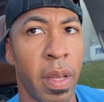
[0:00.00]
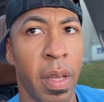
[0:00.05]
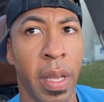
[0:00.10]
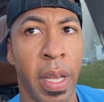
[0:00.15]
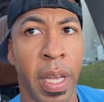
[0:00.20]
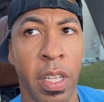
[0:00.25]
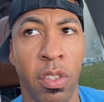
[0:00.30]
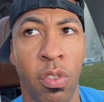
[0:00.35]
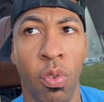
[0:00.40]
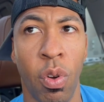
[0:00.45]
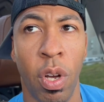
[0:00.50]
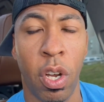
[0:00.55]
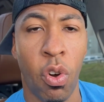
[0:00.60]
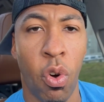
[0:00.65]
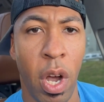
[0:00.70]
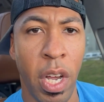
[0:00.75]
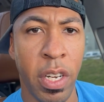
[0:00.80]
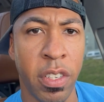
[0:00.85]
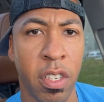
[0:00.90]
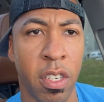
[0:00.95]
into a
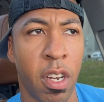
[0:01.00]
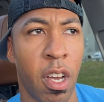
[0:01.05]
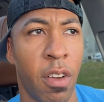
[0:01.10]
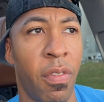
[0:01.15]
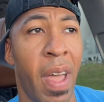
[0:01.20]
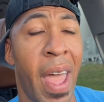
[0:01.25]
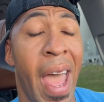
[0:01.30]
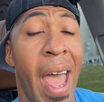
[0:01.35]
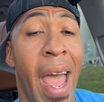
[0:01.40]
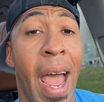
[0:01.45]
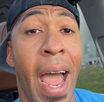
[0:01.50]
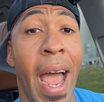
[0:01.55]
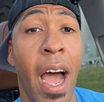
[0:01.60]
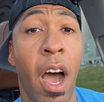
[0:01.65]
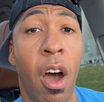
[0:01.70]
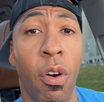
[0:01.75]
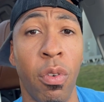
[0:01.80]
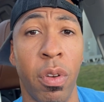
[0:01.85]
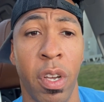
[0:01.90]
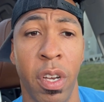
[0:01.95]
question of
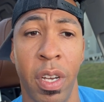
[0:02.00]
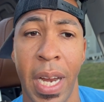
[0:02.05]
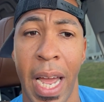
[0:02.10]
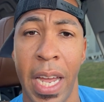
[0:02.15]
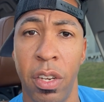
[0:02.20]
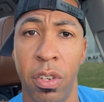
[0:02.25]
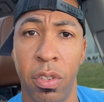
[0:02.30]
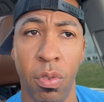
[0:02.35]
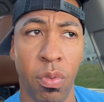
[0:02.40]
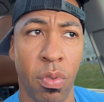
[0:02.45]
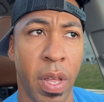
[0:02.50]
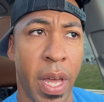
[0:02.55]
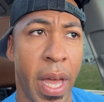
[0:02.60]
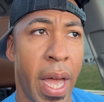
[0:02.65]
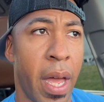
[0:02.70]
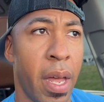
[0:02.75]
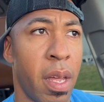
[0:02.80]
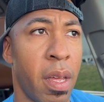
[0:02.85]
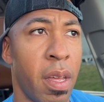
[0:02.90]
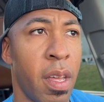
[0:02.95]
how could I do
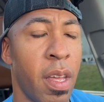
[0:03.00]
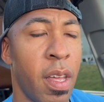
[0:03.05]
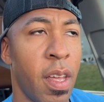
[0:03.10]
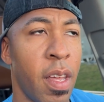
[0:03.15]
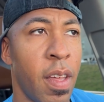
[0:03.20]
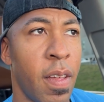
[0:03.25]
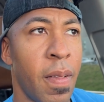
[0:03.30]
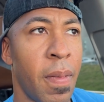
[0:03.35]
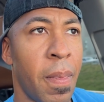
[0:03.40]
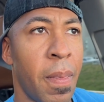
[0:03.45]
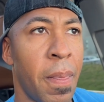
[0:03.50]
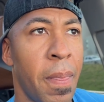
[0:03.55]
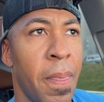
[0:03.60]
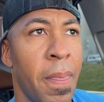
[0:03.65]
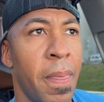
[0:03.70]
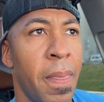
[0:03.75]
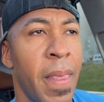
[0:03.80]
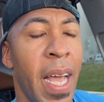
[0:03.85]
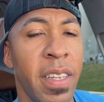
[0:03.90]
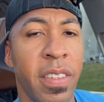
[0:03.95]
that,
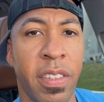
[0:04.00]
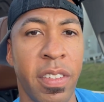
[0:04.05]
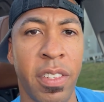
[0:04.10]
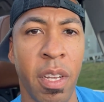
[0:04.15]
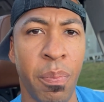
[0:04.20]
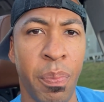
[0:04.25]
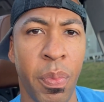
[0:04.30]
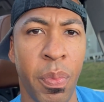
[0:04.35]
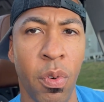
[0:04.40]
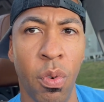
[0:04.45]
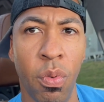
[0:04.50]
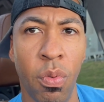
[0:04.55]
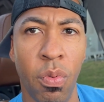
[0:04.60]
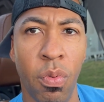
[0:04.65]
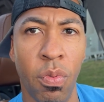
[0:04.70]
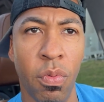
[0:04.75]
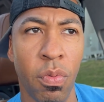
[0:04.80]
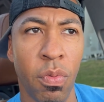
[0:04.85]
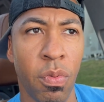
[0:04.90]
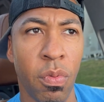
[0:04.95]
that simple
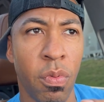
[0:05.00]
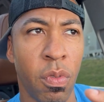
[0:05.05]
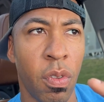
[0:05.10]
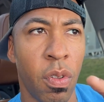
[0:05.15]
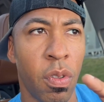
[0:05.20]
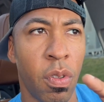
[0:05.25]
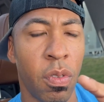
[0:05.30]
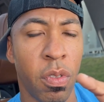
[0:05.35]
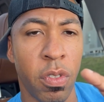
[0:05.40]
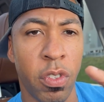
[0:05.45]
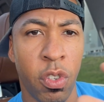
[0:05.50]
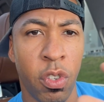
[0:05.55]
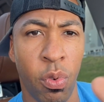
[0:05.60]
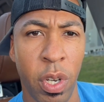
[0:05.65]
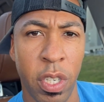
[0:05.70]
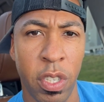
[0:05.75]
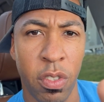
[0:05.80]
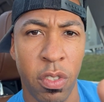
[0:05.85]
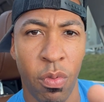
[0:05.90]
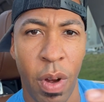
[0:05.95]

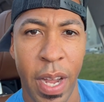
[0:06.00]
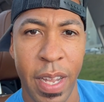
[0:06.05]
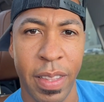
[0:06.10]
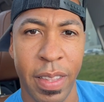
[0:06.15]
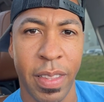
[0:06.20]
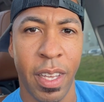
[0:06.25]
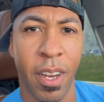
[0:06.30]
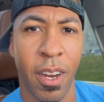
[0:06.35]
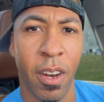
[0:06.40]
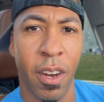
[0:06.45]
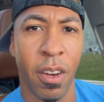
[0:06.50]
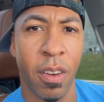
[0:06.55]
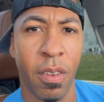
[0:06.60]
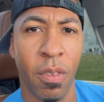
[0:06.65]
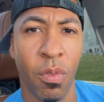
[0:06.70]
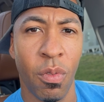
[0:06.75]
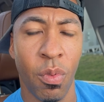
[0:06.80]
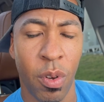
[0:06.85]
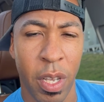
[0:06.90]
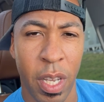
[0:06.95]
twist right there
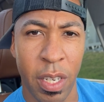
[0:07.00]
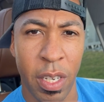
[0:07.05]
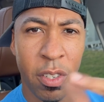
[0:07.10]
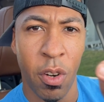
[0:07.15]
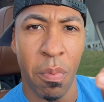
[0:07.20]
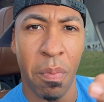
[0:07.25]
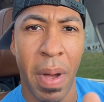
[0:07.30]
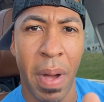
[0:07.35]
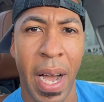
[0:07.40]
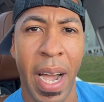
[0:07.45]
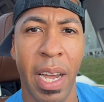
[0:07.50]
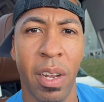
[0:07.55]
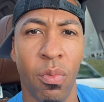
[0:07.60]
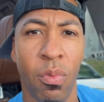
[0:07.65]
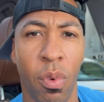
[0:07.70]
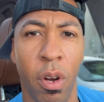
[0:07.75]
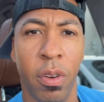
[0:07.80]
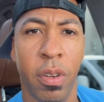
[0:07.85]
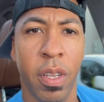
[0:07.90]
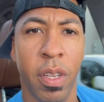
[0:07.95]
will get your mind
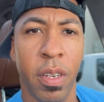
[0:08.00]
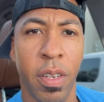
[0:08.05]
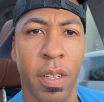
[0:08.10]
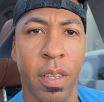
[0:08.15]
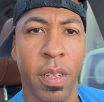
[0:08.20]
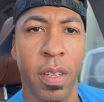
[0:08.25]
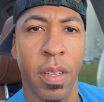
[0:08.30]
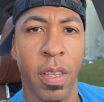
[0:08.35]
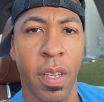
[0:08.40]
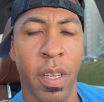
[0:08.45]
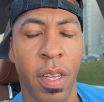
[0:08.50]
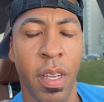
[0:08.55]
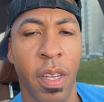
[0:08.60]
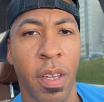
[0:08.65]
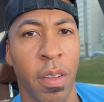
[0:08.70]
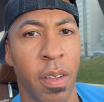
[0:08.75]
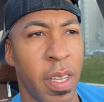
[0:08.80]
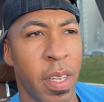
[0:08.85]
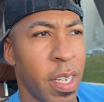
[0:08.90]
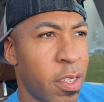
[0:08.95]
working.
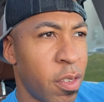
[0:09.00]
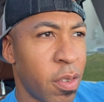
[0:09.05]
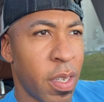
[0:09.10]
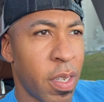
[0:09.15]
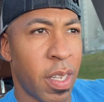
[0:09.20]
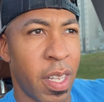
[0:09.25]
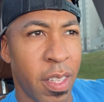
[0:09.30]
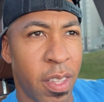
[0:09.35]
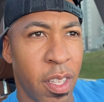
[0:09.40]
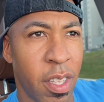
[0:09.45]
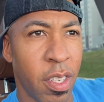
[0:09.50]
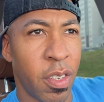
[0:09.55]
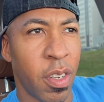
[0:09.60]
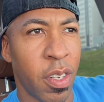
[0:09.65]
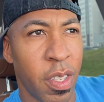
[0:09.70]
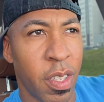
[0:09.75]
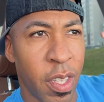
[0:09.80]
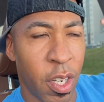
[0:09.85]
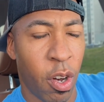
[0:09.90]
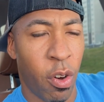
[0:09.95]
Get
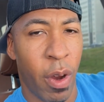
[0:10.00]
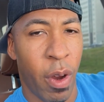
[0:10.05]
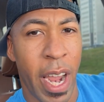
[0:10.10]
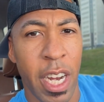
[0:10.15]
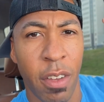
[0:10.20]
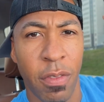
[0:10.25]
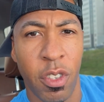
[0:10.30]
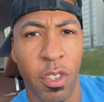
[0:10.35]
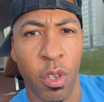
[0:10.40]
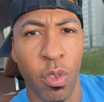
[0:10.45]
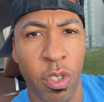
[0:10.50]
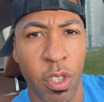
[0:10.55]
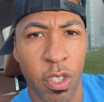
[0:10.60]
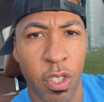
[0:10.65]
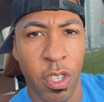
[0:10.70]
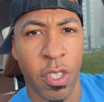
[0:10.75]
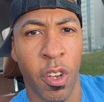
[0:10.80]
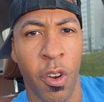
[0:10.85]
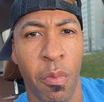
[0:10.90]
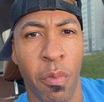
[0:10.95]
the creative juices
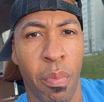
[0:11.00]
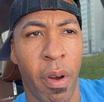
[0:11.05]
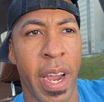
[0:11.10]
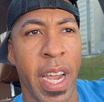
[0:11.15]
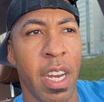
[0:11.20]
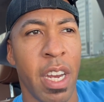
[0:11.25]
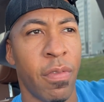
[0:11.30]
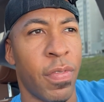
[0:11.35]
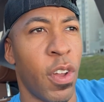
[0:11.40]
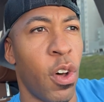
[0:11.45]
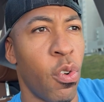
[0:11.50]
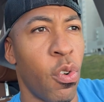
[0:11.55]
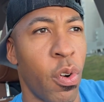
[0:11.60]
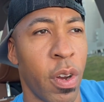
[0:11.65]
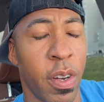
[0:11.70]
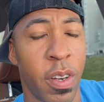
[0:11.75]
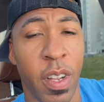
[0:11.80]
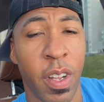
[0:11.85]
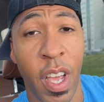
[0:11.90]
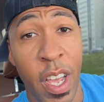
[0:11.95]
in your brain
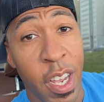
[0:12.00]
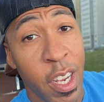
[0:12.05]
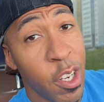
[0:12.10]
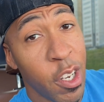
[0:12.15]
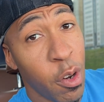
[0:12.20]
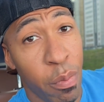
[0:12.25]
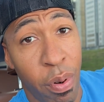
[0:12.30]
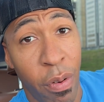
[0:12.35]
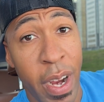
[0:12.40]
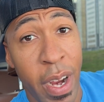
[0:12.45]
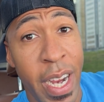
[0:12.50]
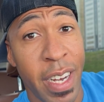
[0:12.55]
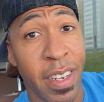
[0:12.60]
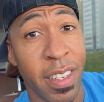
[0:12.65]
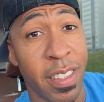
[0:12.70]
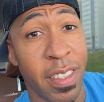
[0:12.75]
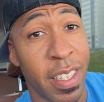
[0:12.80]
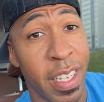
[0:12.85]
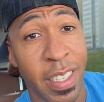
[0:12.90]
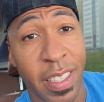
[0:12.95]
flowing. Your brain
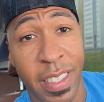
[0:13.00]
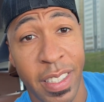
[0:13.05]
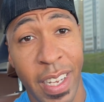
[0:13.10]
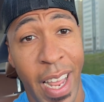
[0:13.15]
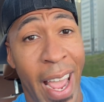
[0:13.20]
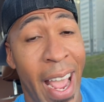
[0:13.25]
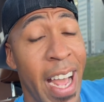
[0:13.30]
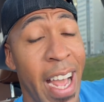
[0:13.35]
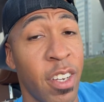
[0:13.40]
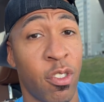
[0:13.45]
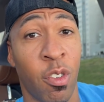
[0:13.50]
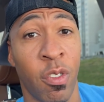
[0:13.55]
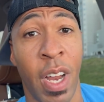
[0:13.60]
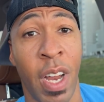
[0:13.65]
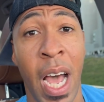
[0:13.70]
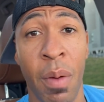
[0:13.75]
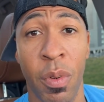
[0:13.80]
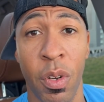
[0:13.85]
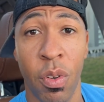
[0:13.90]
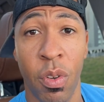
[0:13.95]
is
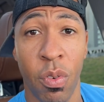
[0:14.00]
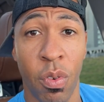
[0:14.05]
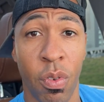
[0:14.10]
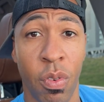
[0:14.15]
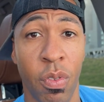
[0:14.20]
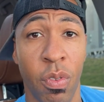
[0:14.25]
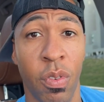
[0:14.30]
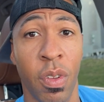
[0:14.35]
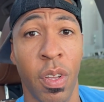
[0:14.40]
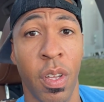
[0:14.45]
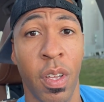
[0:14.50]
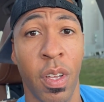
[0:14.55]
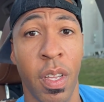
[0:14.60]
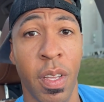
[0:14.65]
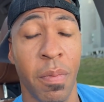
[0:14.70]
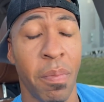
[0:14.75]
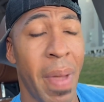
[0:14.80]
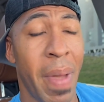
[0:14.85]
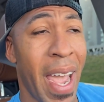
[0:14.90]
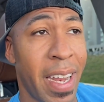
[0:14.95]
astronomical,
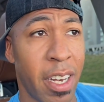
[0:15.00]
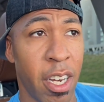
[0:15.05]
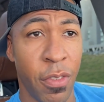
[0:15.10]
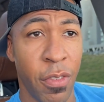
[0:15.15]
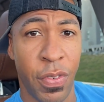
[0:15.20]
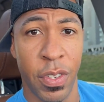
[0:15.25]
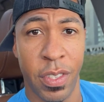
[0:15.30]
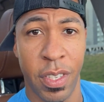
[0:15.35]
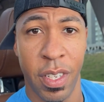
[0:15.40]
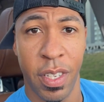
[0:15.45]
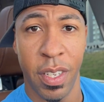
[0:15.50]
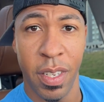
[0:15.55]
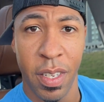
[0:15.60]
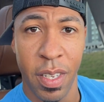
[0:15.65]
magnificent.